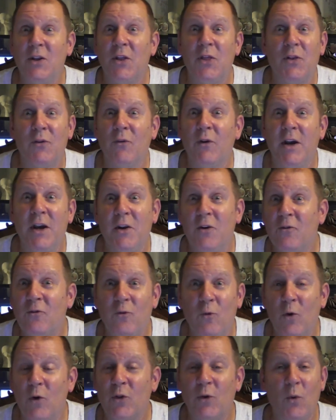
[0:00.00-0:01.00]
3 in the
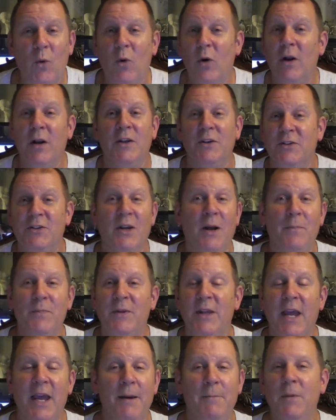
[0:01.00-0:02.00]
fourth quarter to some
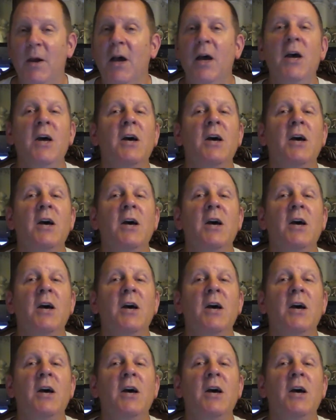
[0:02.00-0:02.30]
team,